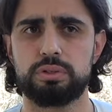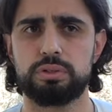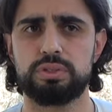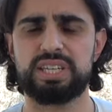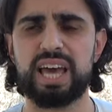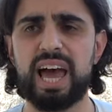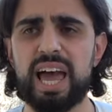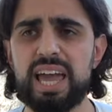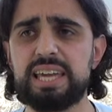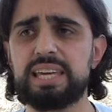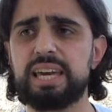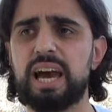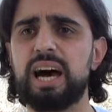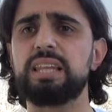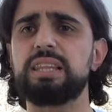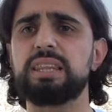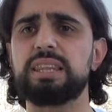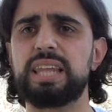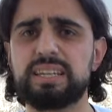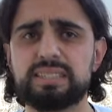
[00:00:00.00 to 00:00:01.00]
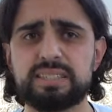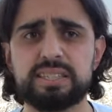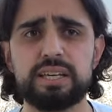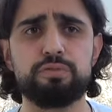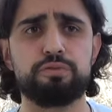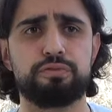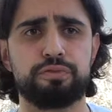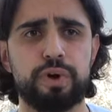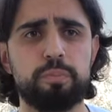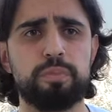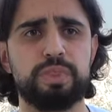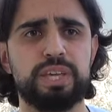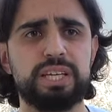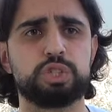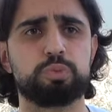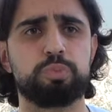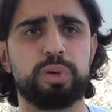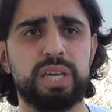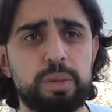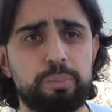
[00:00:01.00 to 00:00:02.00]
Take a lesson from
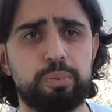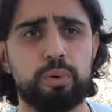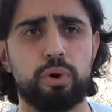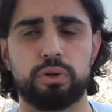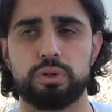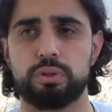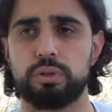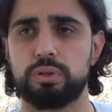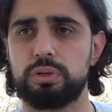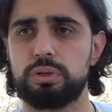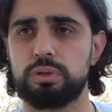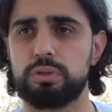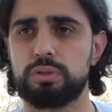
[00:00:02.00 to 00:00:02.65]
these people.